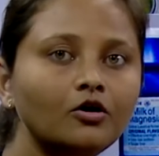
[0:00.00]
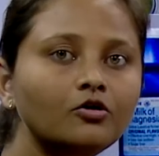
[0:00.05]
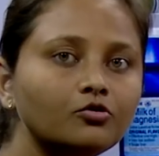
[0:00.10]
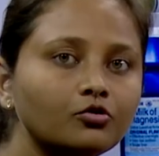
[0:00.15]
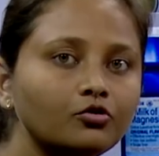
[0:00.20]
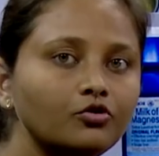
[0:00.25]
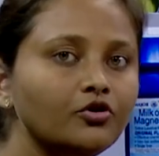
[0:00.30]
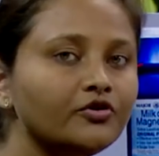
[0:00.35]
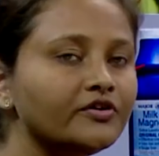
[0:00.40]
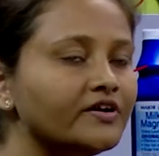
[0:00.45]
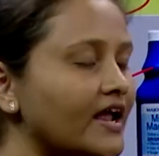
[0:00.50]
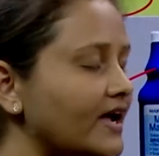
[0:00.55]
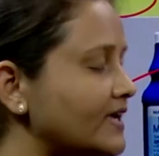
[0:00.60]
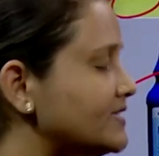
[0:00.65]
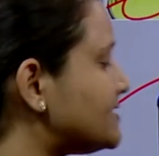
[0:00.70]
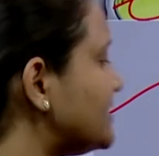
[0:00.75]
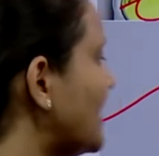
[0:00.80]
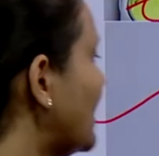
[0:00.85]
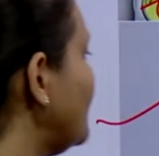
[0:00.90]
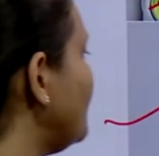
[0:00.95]
to
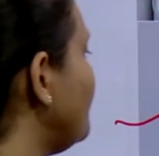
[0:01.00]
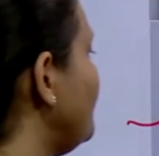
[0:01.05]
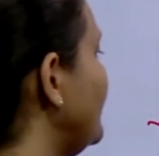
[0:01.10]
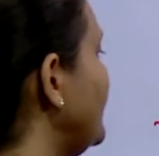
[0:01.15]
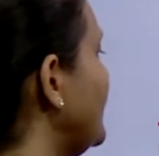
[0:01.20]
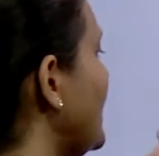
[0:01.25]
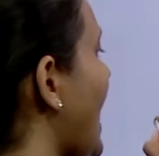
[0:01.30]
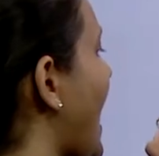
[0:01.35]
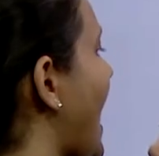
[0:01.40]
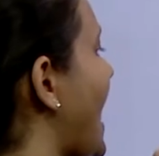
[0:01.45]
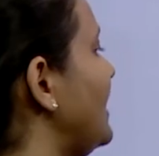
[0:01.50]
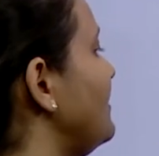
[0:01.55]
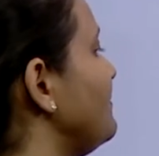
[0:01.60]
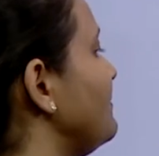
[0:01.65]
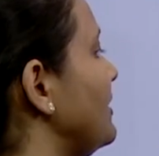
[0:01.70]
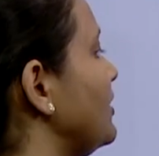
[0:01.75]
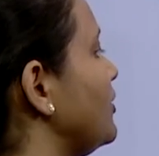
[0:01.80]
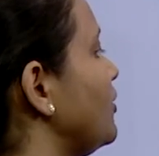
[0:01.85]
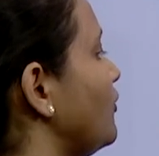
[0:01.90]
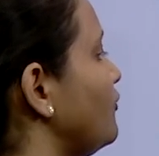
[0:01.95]
neutralize that we add
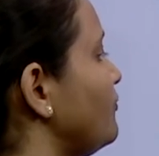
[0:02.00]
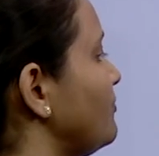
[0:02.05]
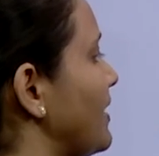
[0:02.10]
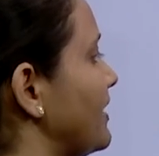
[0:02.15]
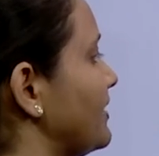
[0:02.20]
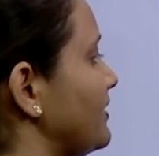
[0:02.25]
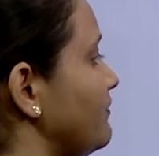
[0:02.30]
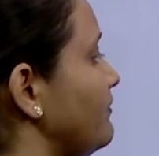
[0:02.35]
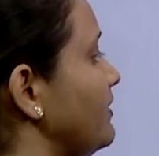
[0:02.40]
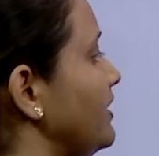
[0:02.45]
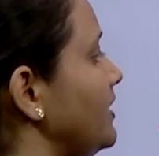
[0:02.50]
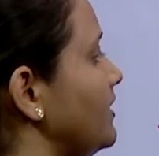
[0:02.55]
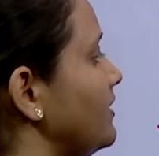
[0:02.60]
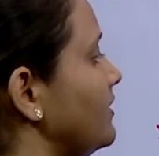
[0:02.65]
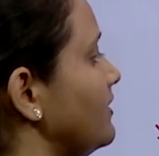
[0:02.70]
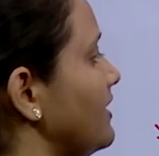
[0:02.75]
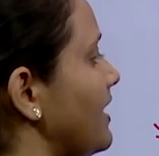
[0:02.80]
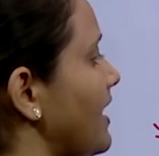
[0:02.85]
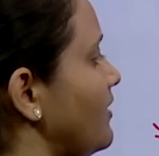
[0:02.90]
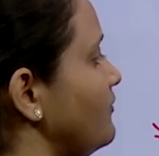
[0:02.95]
milk of
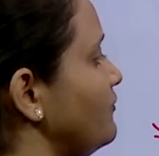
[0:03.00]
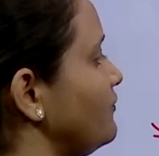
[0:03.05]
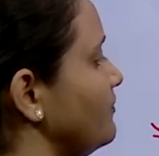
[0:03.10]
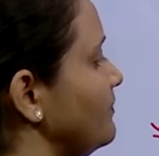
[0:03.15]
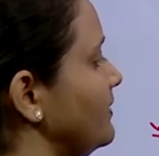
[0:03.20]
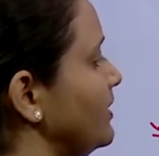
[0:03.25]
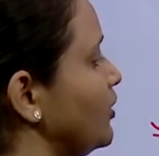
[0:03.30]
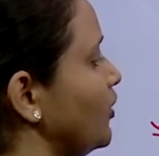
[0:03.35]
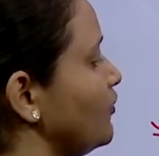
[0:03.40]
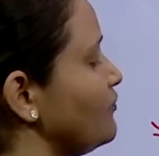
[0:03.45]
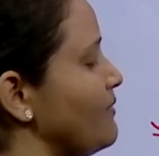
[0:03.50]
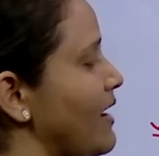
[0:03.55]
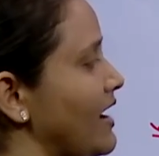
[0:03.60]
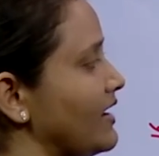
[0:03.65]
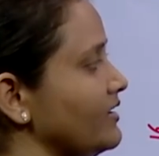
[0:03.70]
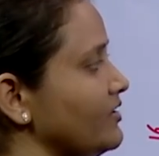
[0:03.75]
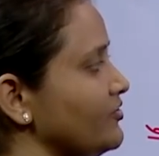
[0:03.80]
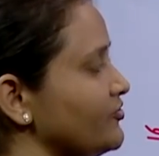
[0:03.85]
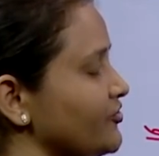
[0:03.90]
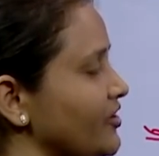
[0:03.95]
have milk of
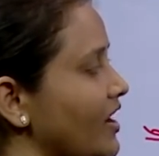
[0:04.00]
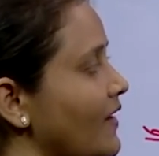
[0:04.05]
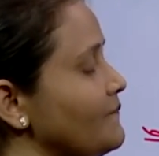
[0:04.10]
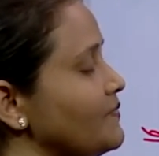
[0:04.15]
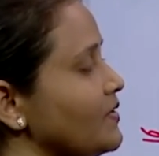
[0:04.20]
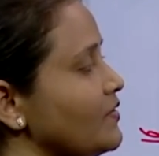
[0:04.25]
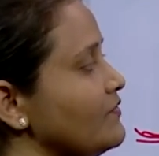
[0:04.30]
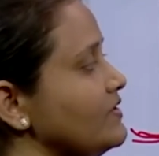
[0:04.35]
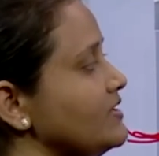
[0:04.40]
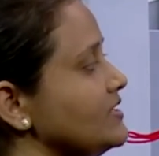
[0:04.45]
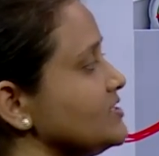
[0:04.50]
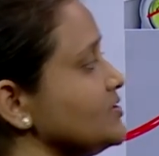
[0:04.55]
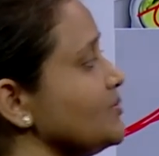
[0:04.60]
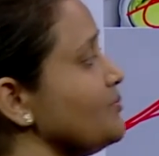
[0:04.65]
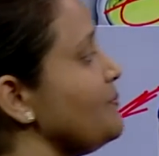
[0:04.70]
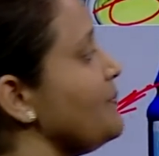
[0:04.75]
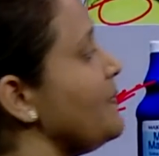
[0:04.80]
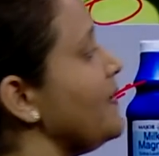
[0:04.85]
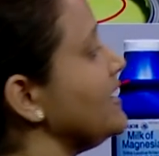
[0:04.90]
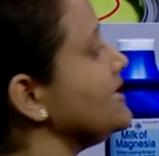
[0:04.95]
magnesia, which is a
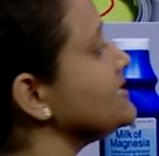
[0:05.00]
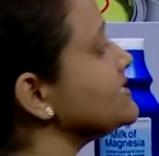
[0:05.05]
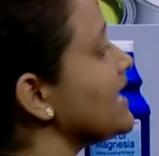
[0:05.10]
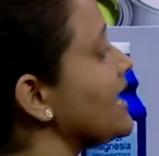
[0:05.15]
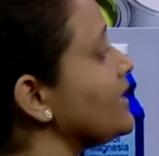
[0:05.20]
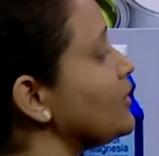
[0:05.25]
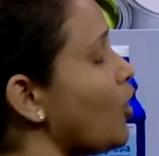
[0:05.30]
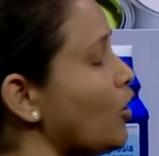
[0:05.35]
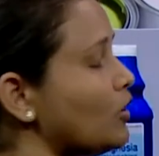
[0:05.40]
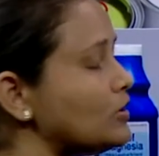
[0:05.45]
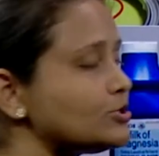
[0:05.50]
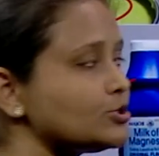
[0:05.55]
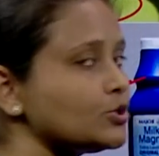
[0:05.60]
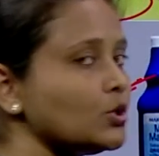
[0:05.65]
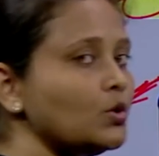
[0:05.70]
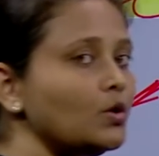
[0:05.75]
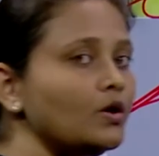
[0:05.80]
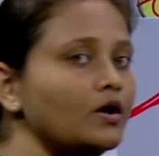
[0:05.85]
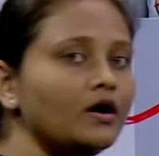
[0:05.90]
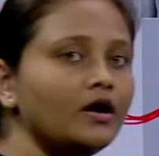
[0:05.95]
base, and
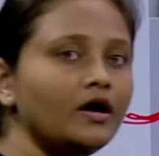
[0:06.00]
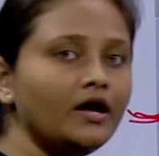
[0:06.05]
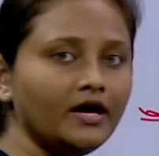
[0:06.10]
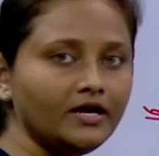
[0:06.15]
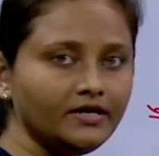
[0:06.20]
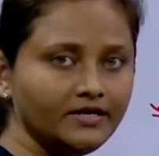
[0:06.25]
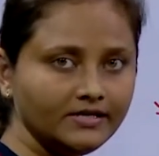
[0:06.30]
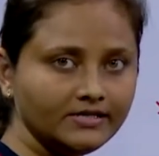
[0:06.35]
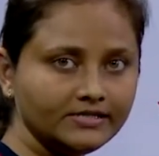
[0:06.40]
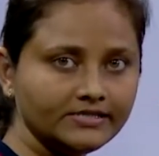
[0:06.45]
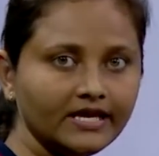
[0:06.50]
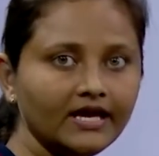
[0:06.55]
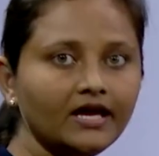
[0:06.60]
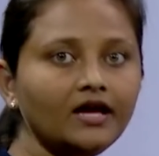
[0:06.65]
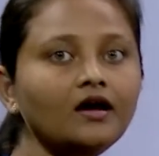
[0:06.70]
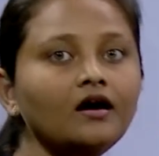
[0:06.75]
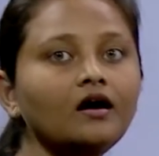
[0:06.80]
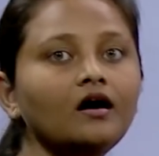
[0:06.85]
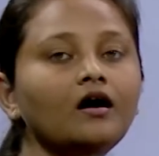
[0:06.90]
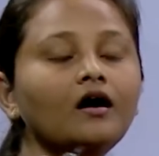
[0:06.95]
also it is
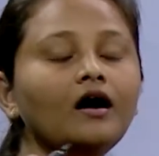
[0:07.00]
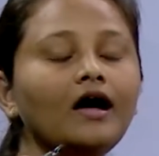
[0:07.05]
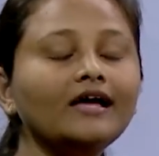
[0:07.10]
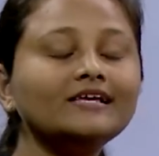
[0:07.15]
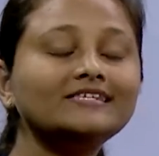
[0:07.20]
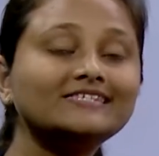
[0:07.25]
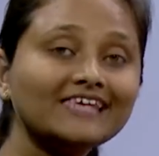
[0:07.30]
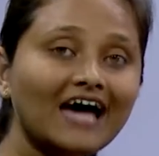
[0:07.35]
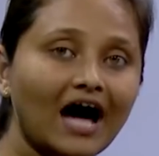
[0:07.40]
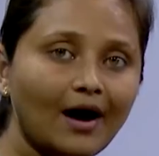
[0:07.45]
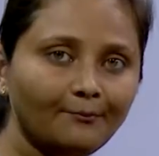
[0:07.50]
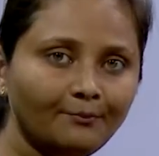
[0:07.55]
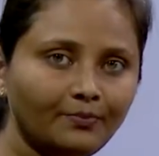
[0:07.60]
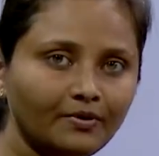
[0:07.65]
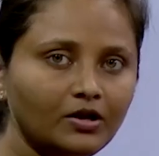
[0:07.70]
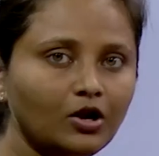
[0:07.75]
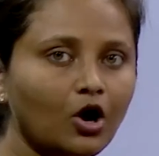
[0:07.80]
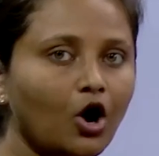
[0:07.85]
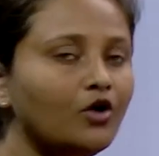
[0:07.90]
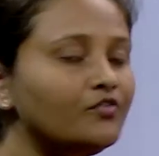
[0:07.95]
a
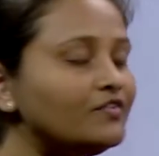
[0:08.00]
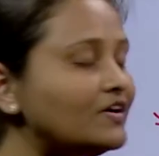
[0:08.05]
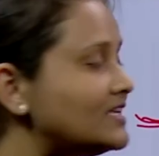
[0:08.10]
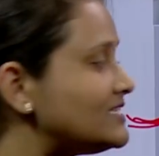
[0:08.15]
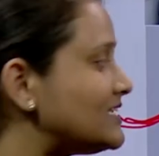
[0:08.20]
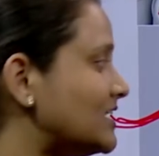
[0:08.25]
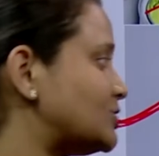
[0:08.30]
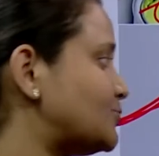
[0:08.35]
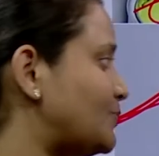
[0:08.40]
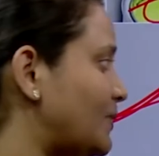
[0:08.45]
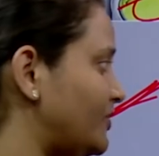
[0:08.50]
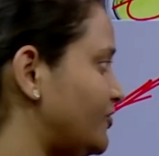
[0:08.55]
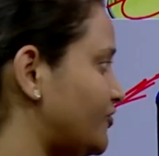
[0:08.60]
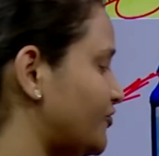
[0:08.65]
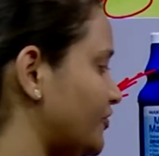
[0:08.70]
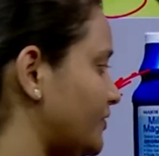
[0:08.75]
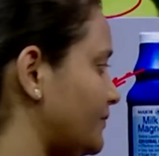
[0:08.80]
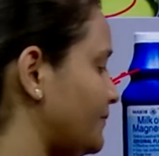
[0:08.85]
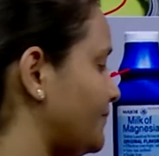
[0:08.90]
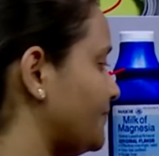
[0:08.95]
example of
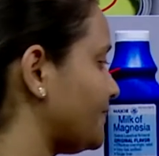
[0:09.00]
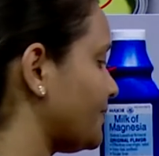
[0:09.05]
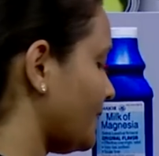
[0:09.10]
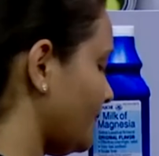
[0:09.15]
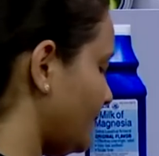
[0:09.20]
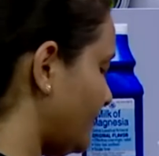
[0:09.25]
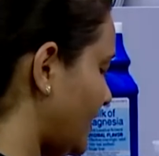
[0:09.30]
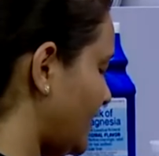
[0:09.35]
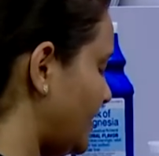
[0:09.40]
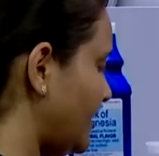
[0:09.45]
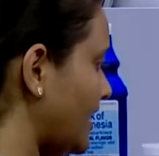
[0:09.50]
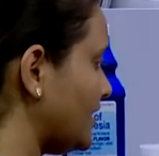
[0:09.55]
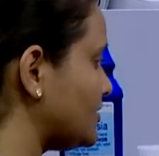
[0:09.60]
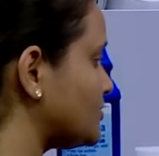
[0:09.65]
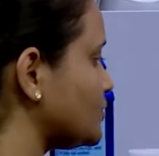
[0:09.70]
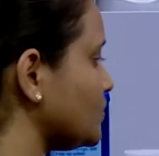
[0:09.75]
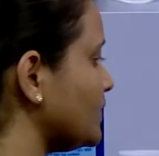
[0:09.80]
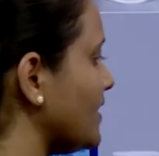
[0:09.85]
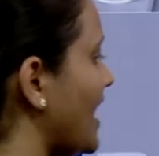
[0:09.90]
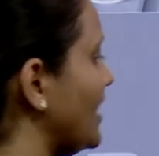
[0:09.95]
suspension. Then
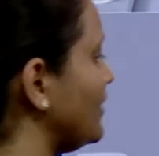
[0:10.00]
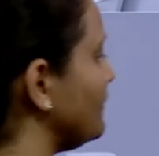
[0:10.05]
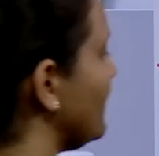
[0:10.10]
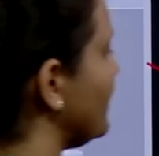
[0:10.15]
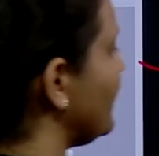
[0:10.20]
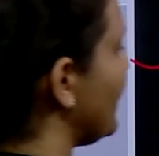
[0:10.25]
next to that we are